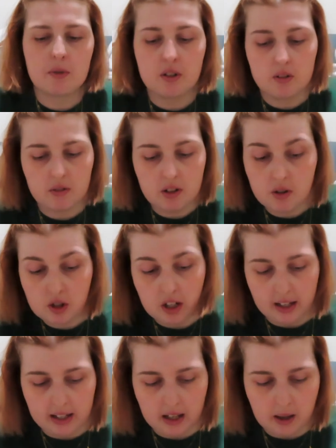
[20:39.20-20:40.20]
So usually
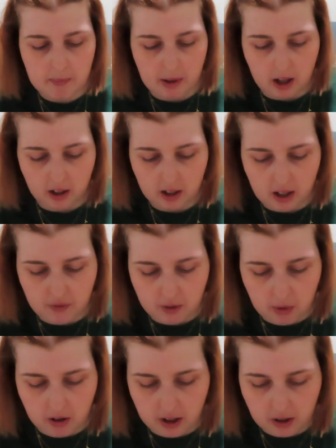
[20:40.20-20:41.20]
I get a mug
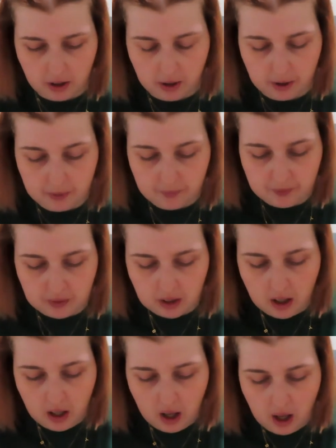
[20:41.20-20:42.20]
everywhere I go,
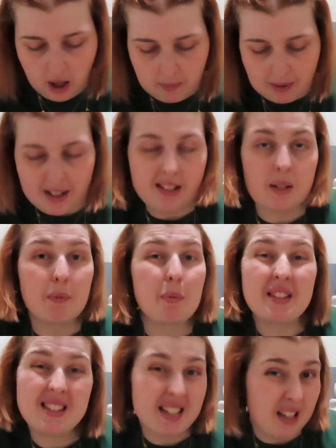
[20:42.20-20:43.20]
because I'm
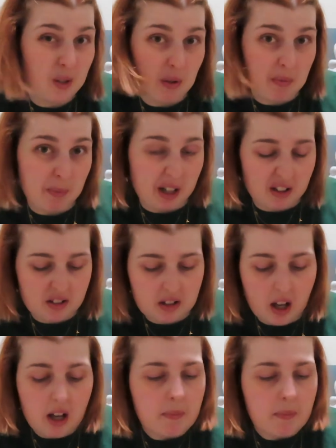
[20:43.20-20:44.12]
obsessed with mugs.